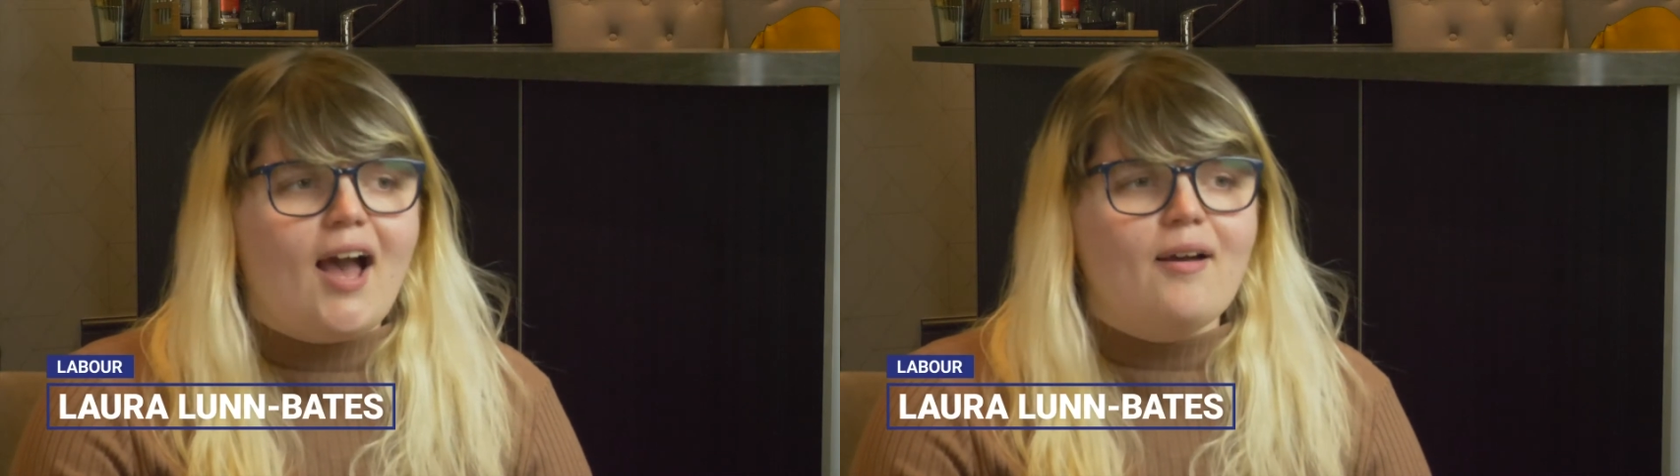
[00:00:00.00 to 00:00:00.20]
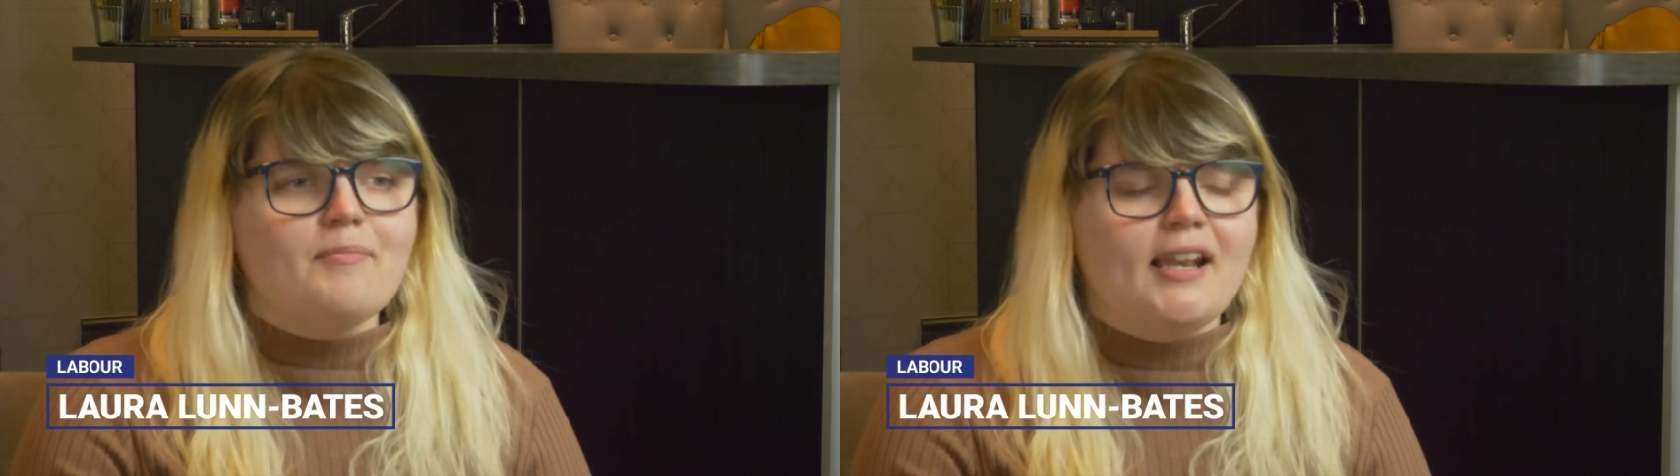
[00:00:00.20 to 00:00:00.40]

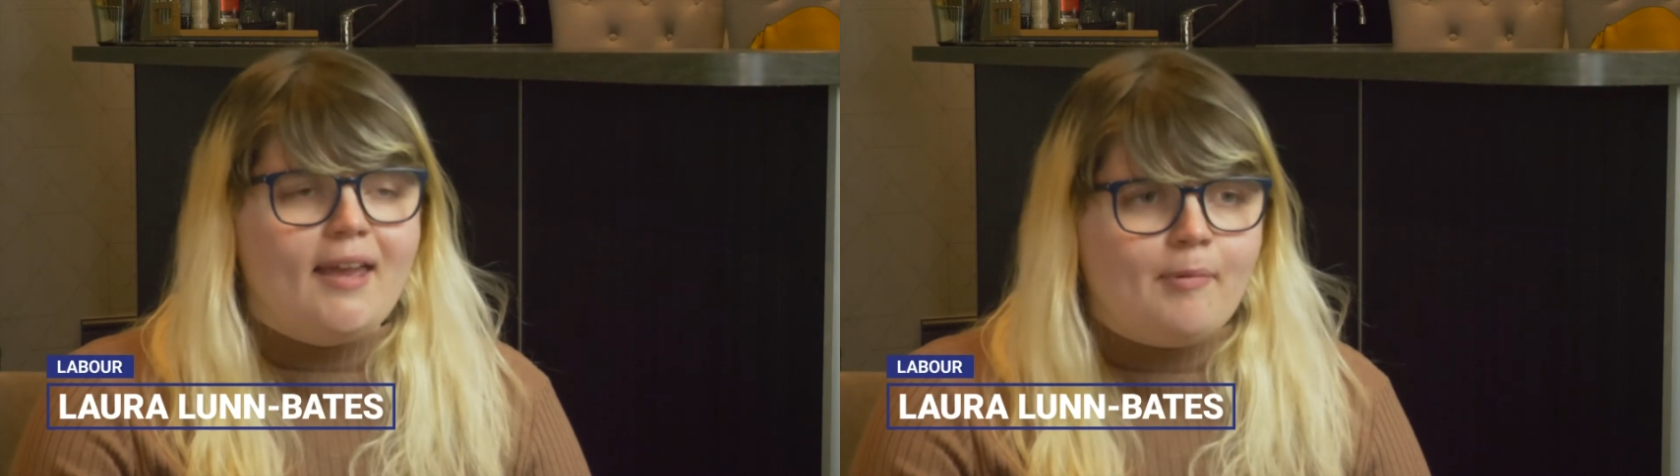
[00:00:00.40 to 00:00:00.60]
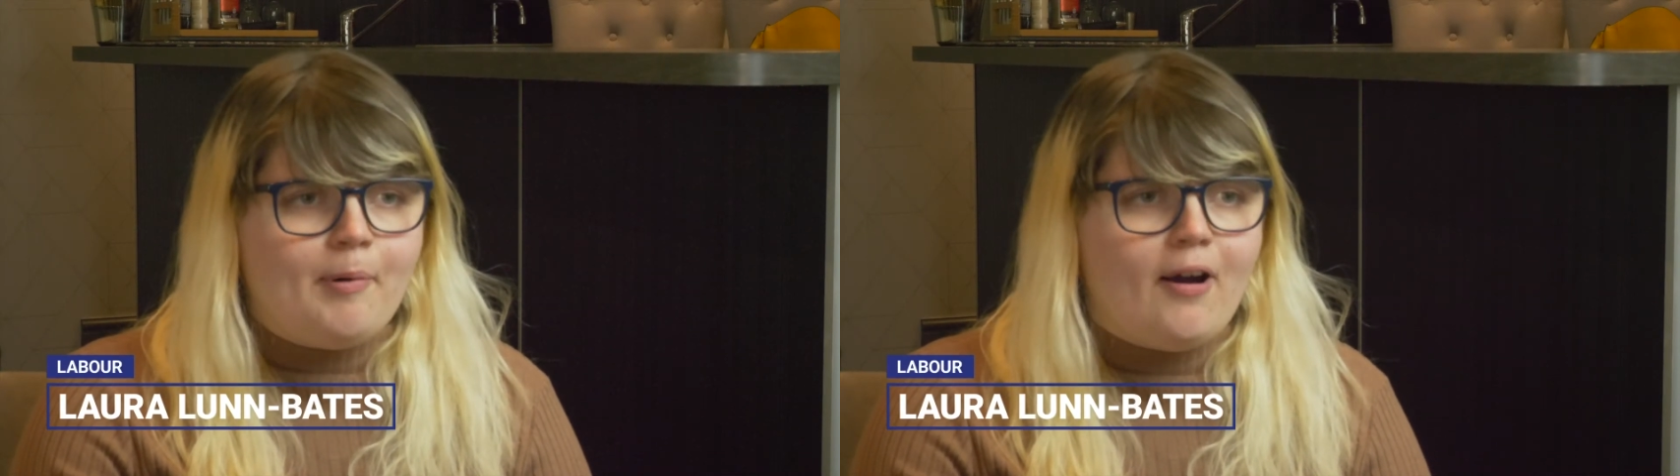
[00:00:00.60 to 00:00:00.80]
I'm the
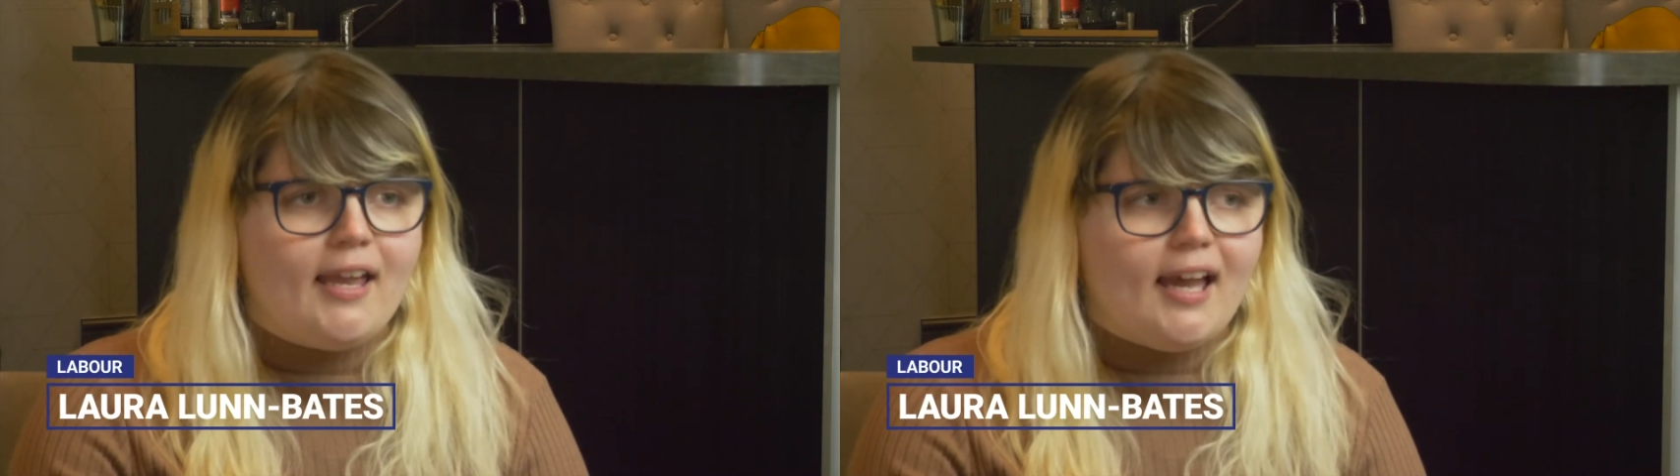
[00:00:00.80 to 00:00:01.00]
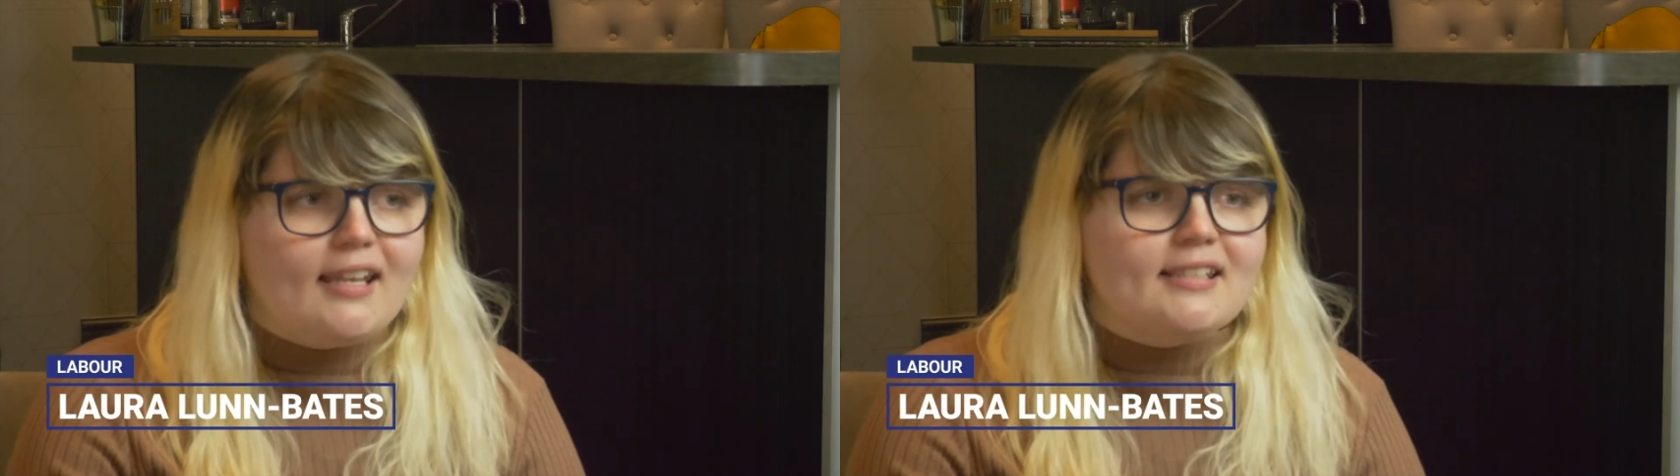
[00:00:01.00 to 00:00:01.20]
Labour
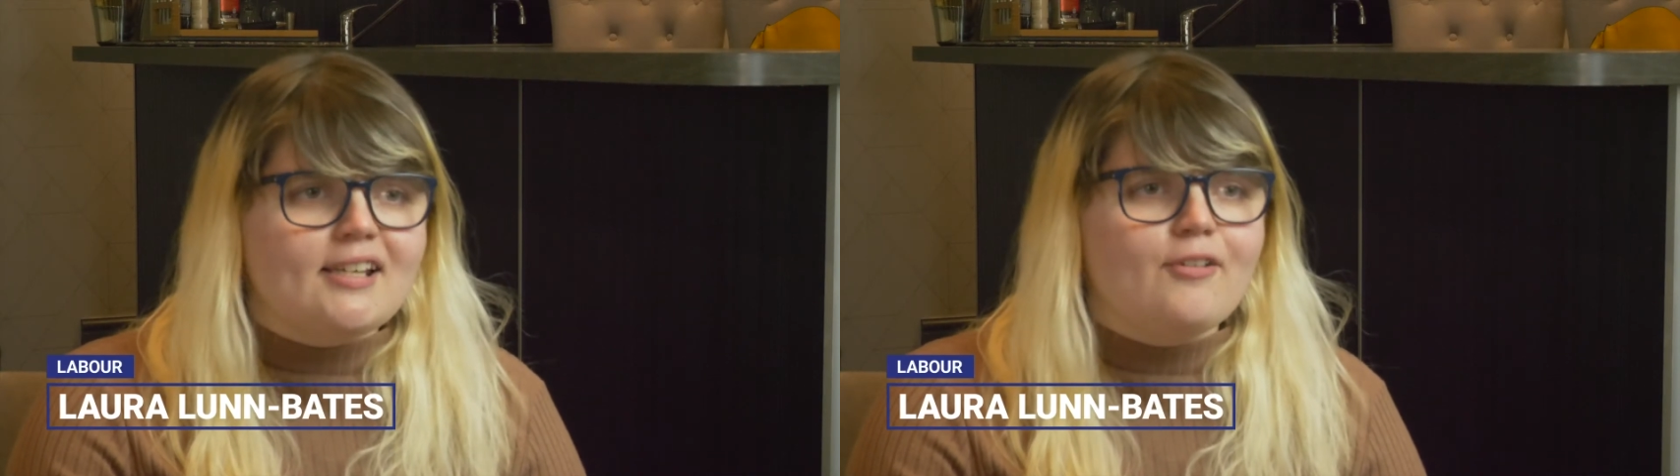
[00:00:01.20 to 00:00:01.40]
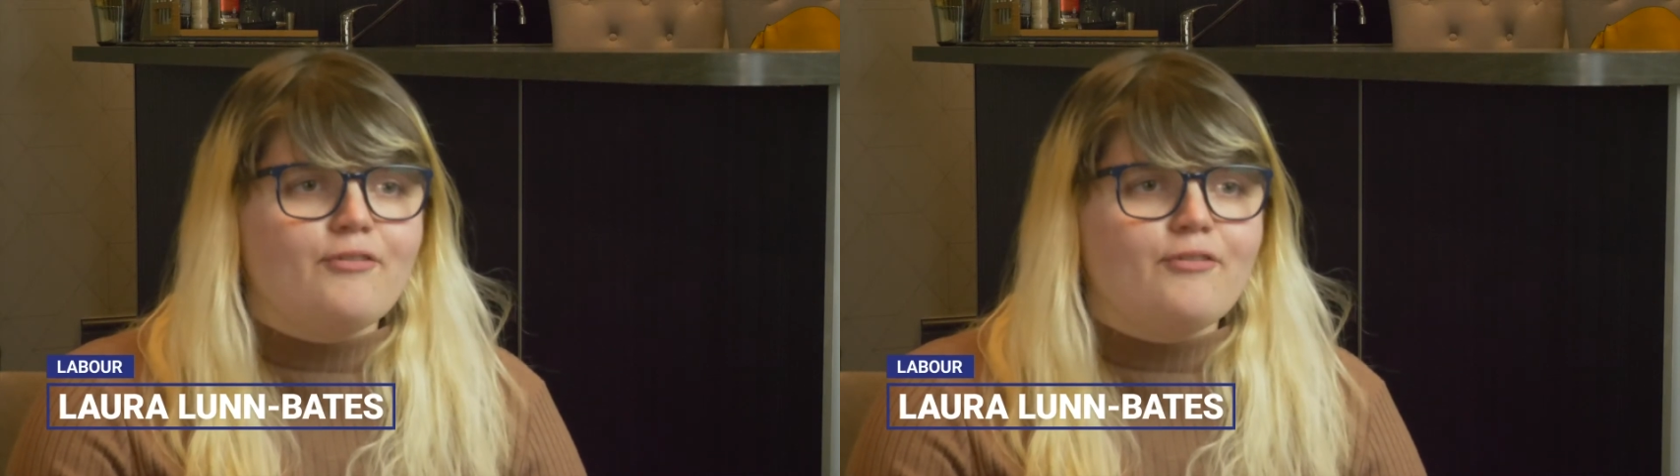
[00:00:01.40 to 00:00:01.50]
Party candidate